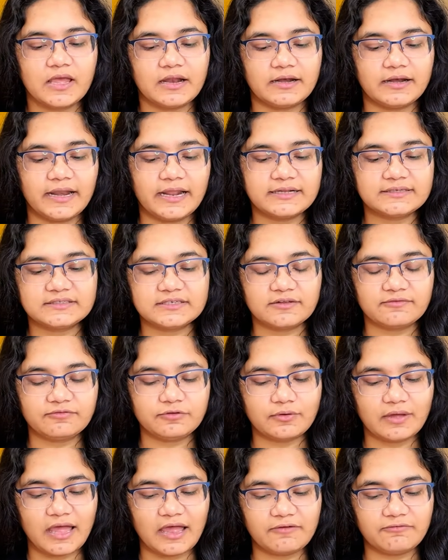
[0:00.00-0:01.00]
Next, if
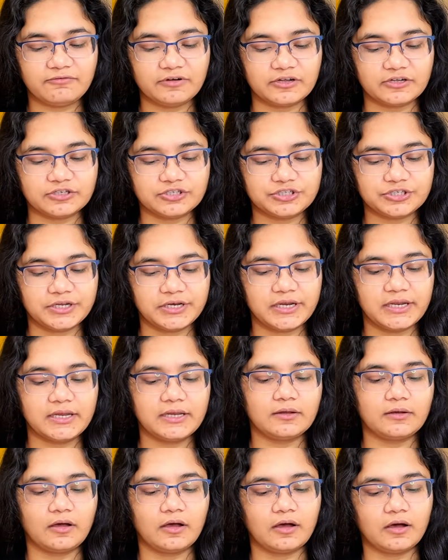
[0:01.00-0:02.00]
you have
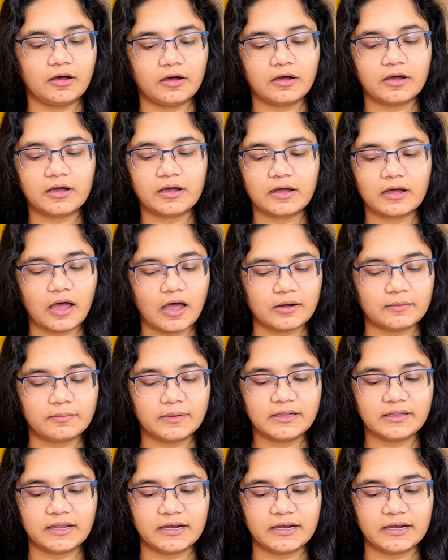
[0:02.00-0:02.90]
tertiary carbon,